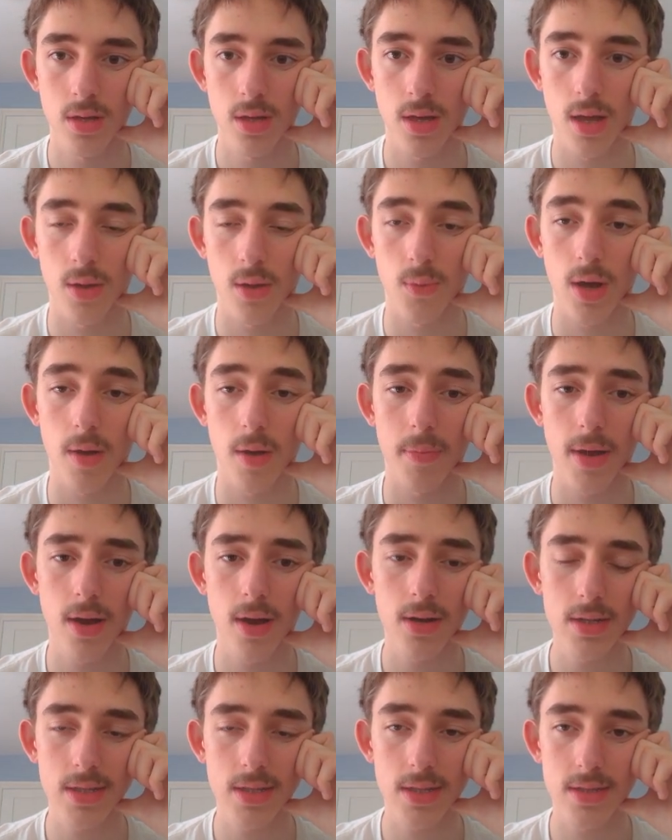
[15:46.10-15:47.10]
And wow,
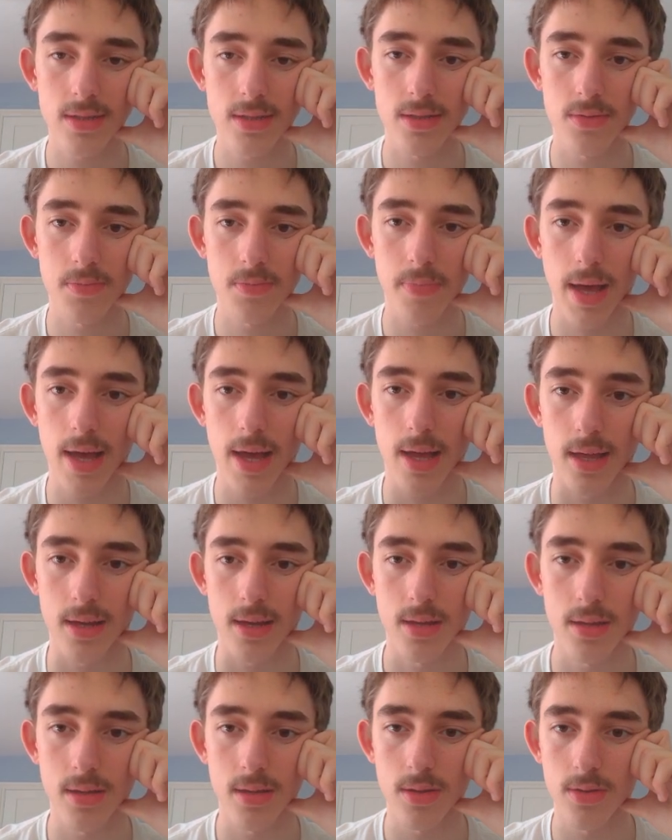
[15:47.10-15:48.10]
apparently this is
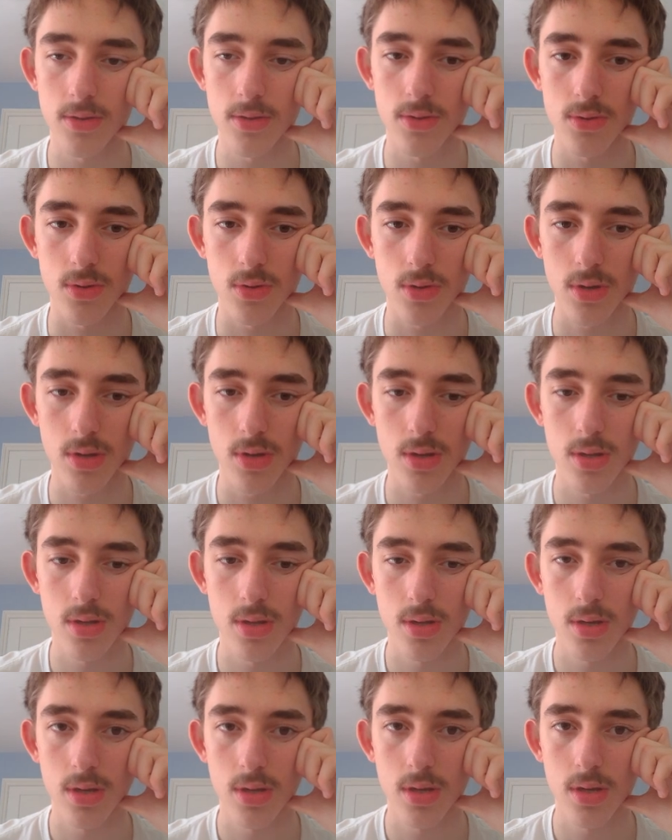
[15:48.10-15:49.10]
bad. This is not good.
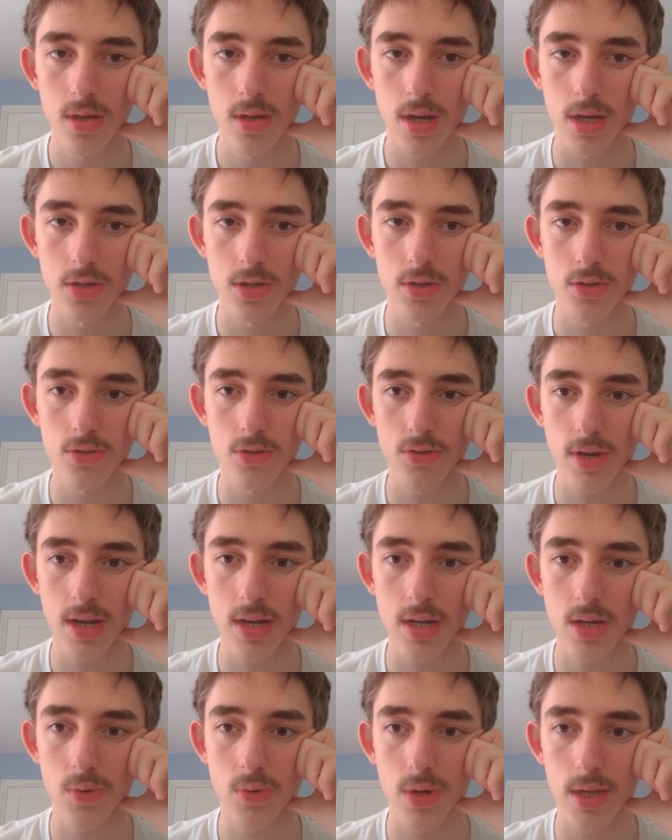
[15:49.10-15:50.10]
I should
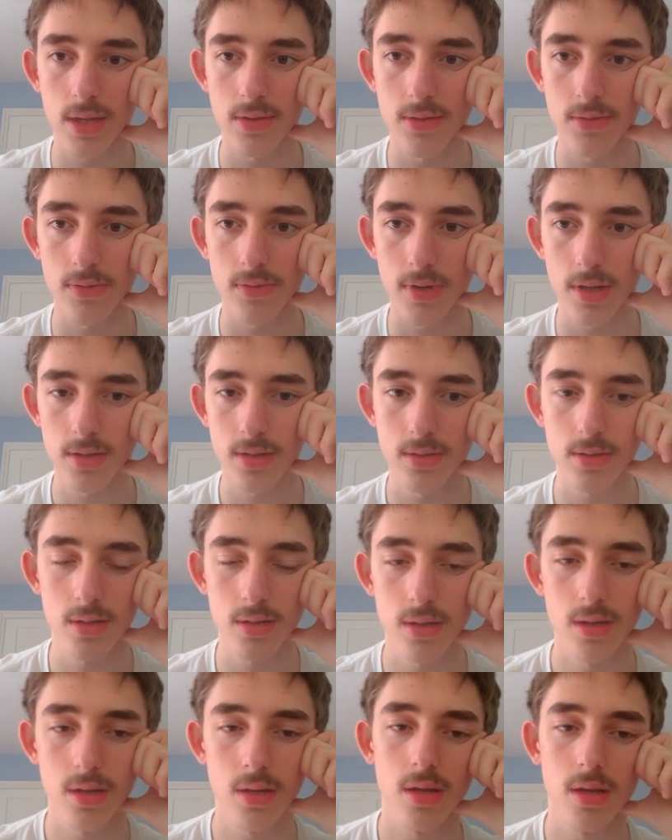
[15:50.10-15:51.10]
trade queens
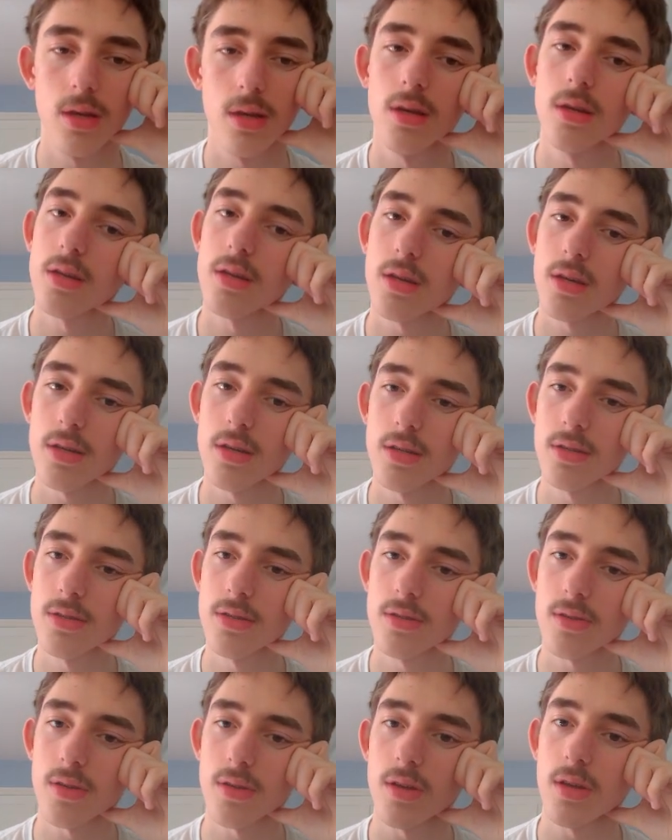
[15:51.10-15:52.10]
first.
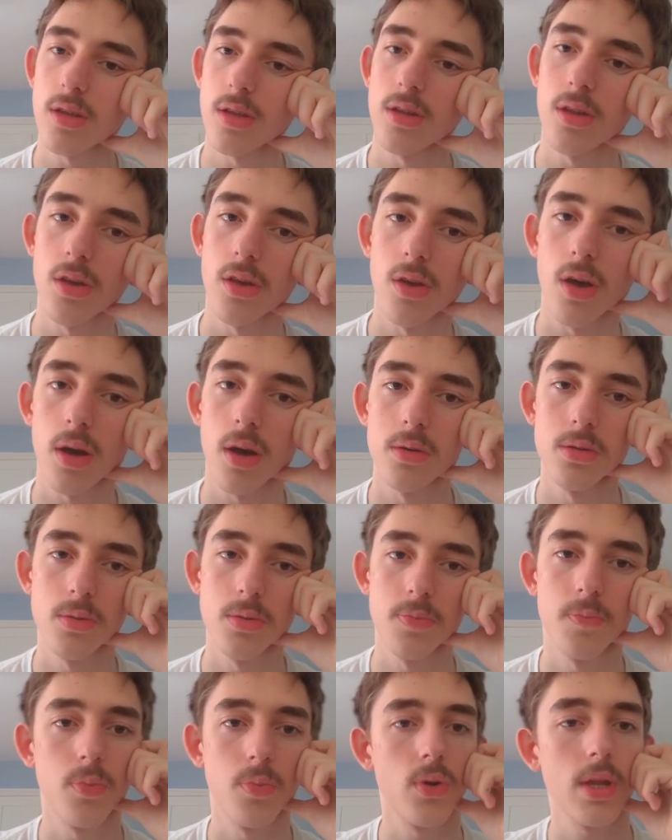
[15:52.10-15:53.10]
Because, you know, I
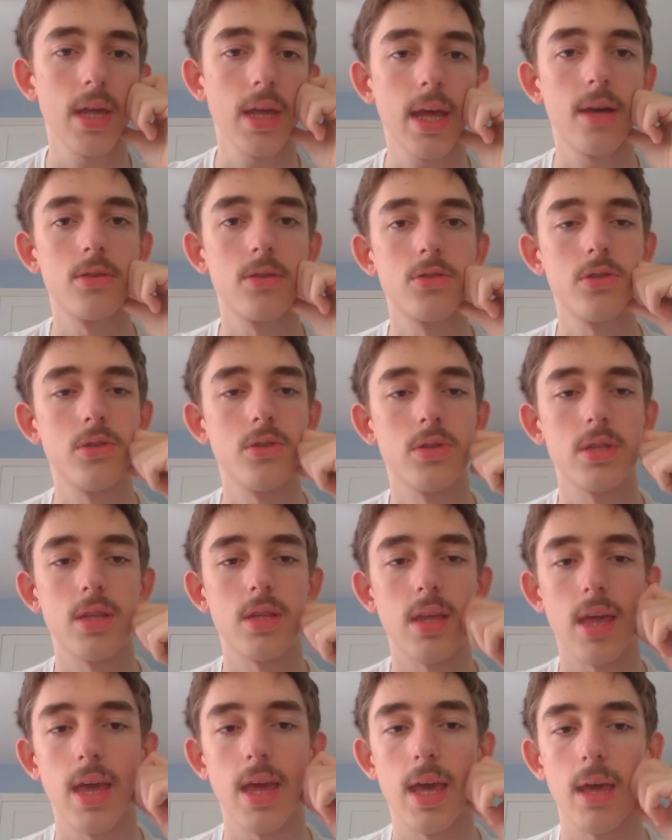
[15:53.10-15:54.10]
was pointing out during
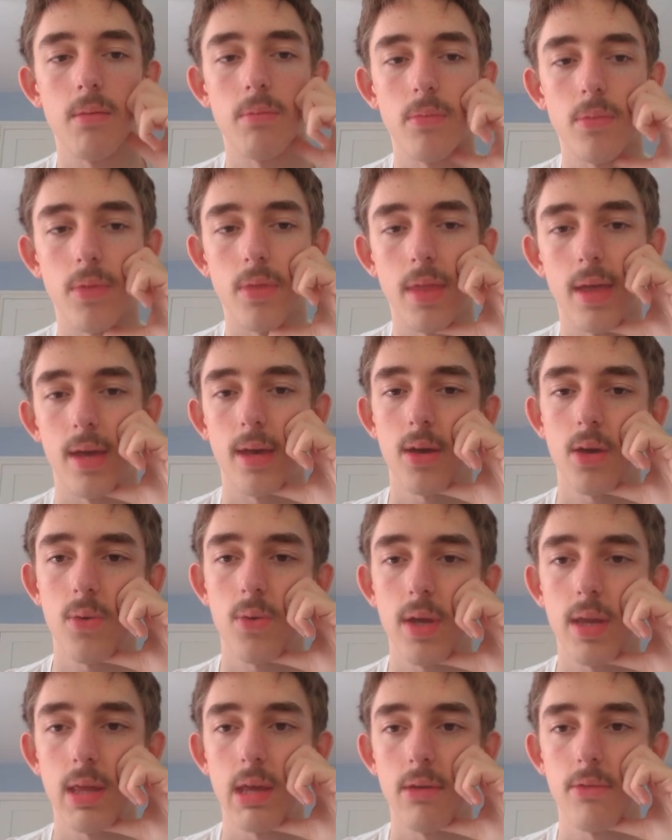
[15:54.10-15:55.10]
the game that
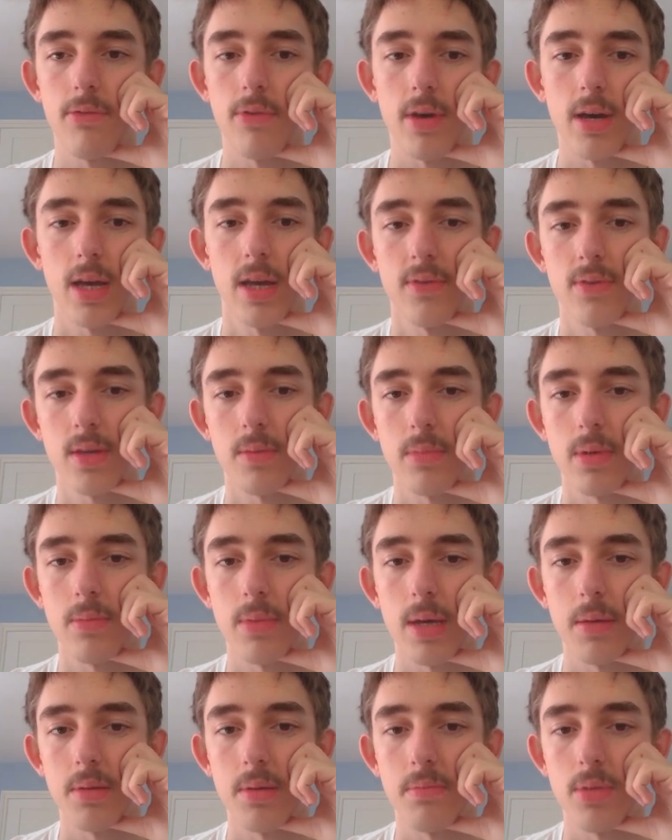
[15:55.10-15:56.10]
queen a5 can be
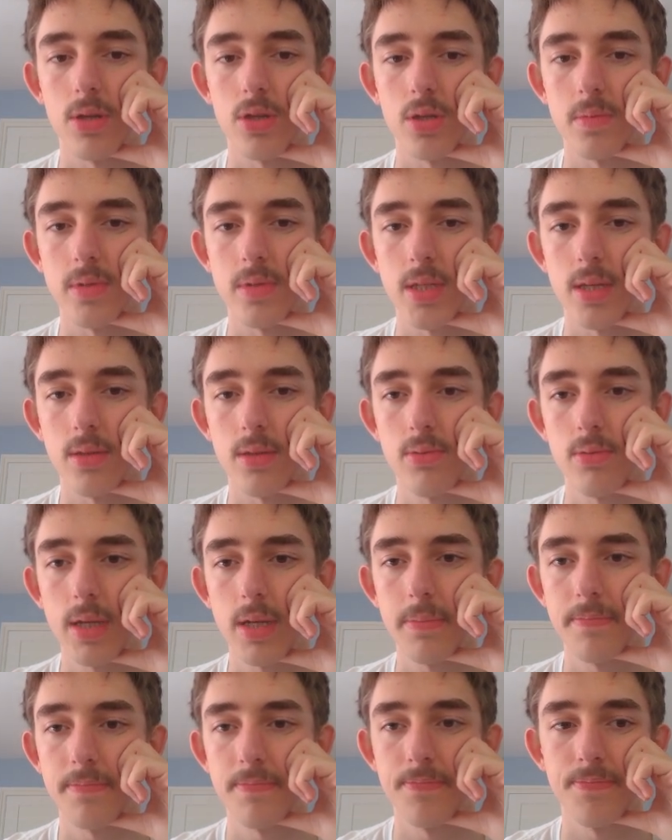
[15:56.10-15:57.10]
met with bishop
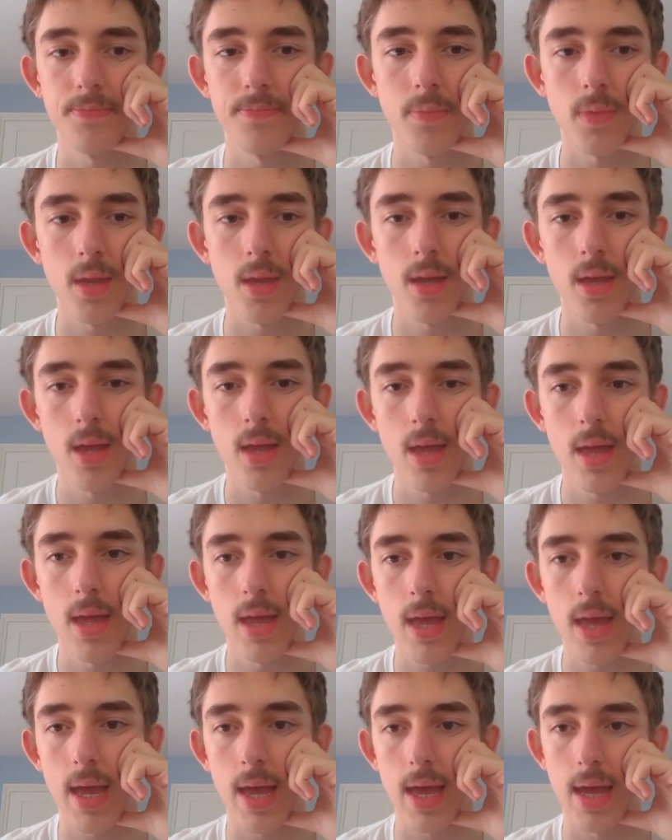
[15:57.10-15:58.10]
c3.
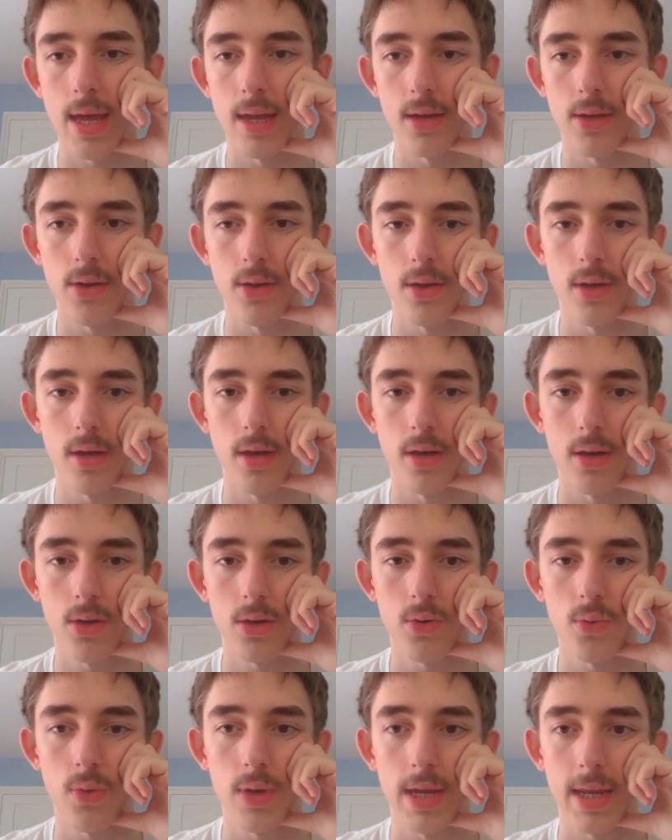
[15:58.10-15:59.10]
And
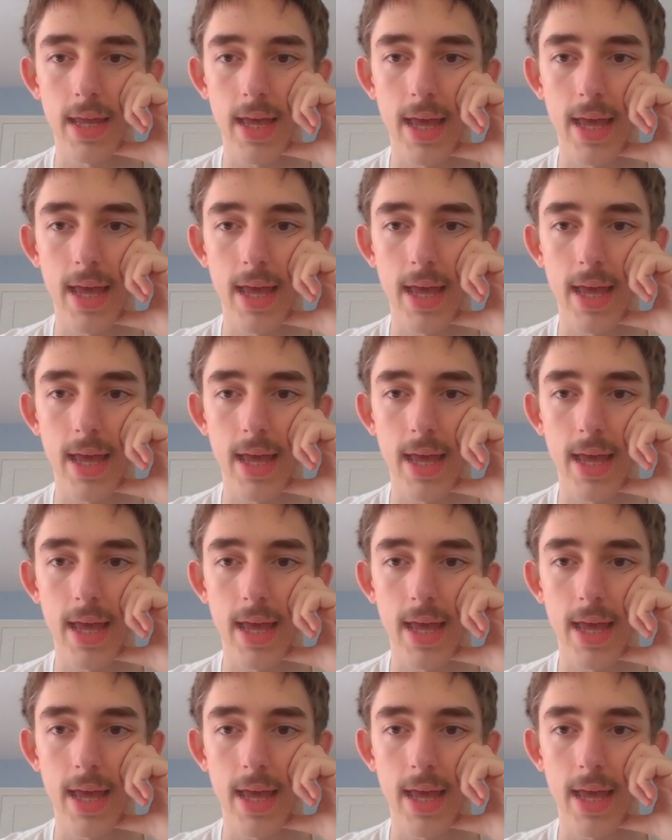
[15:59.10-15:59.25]
queen